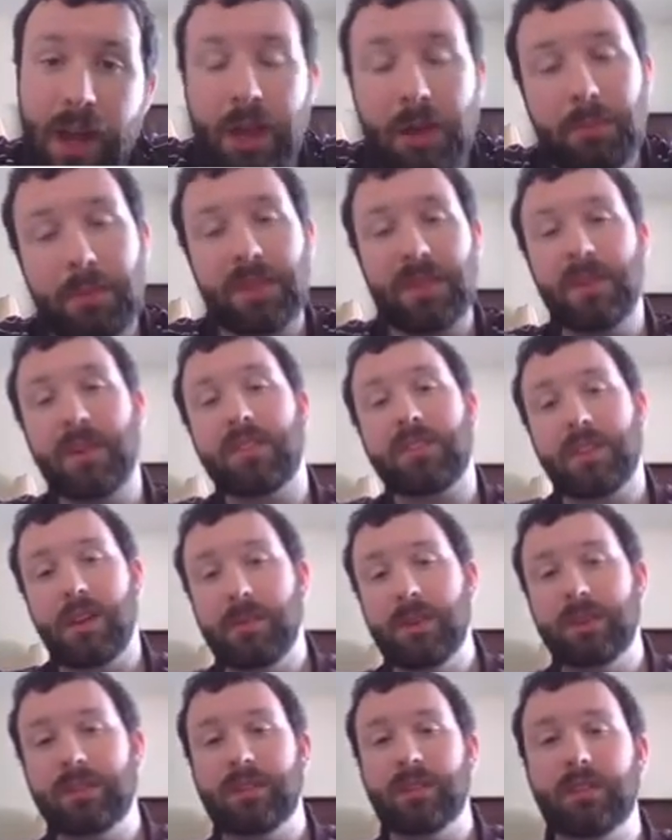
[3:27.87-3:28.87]
But there are some
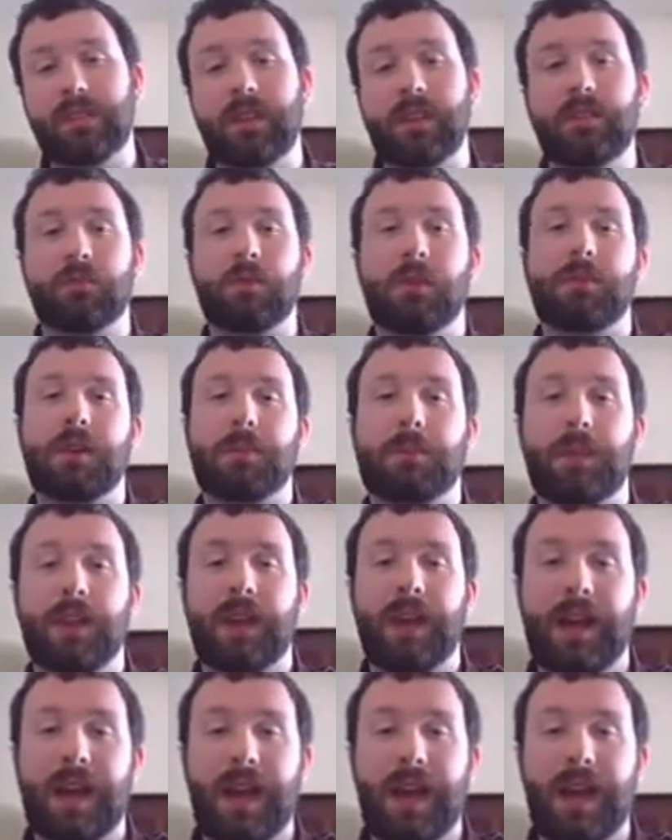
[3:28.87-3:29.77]
instances where we play